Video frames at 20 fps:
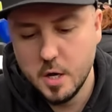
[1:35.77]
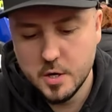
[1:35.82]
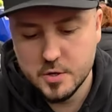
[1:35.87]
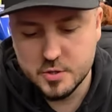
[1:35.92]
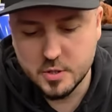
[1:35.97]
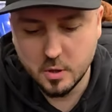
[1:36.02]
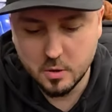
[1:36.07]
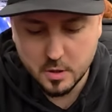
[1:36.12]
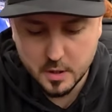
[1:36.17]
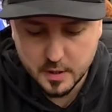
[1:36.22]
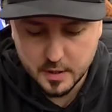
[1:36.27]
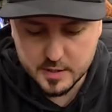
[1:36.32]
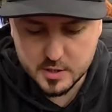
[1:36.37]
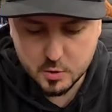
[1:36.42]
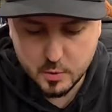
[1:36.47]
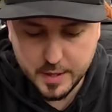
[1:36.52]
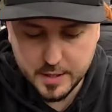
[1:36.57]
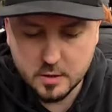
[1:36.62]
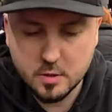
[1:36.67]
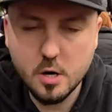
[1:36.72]
So it's
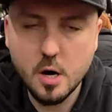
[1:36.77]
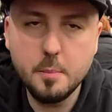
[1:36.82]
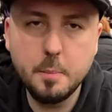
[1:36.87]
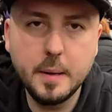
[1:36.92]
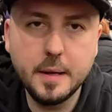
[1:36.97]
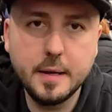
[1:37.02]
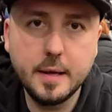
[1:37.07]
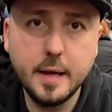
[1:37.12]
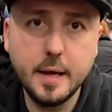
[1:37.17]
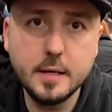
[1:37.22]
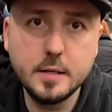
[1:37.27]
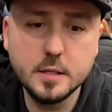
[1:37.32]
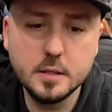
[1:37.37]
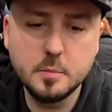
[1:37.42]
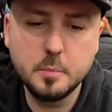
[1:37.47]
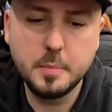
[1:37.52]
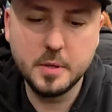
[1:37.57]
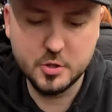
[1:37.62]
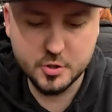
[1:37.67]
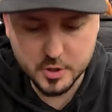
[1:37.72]
quite complicated,
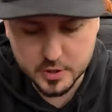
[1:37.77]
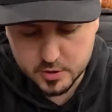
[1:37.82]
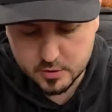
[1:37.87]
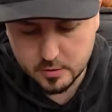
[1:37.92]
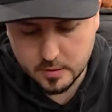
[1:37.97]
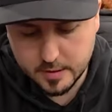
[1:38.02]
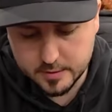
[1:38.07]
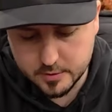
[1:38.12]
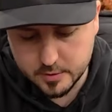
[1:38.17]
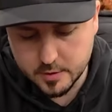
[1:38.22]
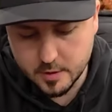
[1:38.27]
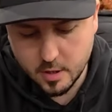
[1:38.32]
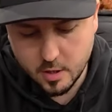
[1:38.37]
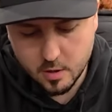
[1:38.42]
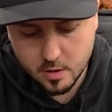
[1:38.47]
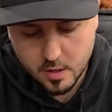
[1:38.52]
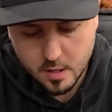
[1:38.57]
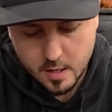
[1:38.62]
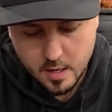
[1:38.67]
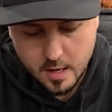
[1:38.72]
but just to let you
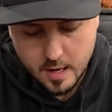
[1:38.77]
know,